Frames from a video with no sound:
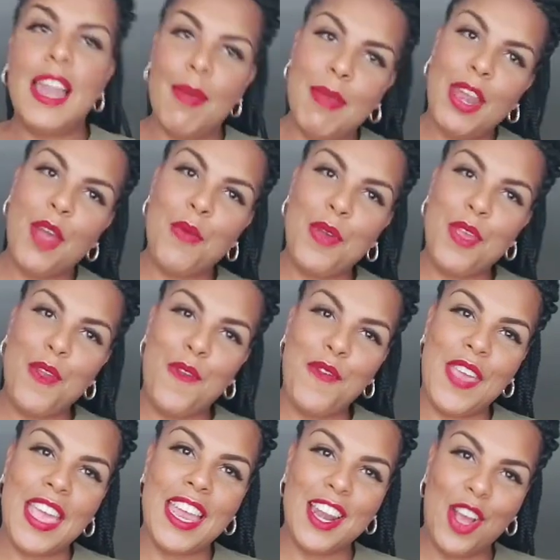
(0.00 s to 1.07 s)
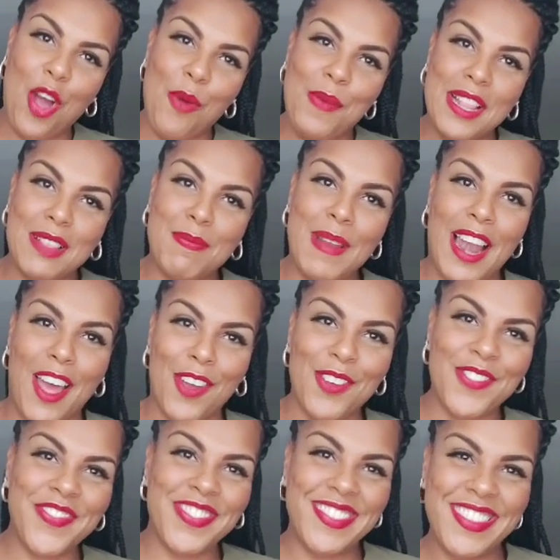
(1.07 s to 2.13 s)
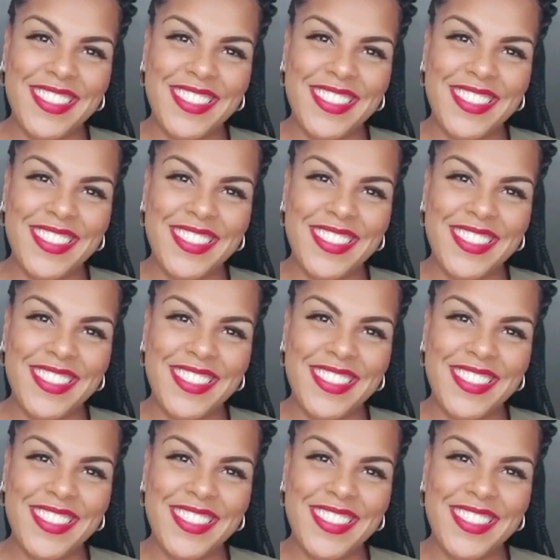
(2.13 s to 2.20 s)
Let me know what you think in the comments below.